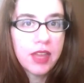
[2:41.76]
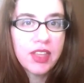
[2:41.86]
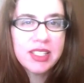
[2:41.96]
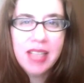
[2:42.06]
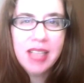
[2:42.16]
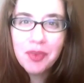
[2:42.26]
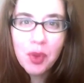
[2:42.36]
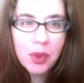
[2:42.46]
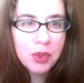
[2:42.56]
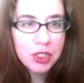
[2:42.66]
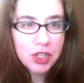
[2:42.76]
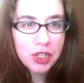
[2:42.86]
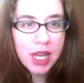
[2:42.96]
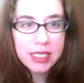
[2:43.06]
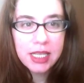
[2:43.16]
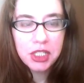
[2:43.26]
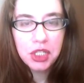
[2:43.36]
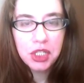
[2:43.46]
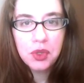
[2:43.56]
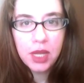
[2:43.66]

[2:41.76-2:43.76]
That's kind of what we were trying to get to